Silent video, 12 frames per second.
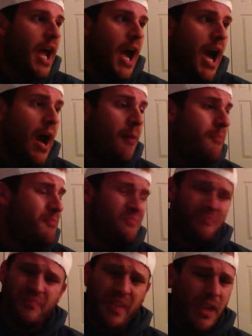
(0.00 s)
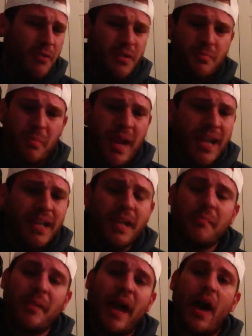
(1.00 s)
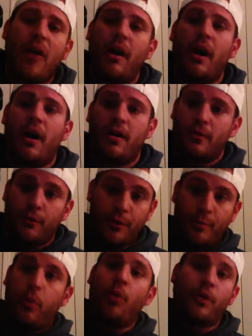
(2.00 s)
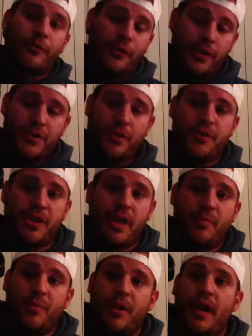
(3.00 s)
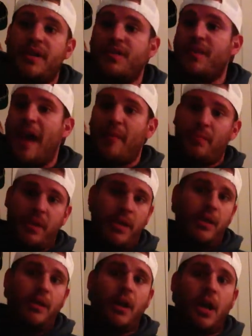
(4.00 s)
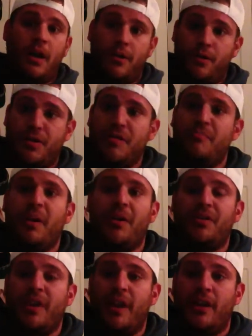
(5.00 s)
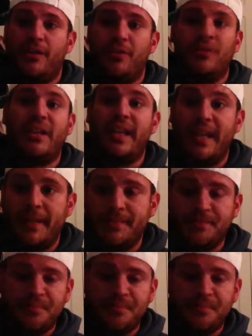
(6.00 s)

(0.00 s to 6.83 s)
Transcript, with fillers: Um, it was mainly about uh, a reporter for the Associated Press, that being uh, Kristen Bell's character, Lee.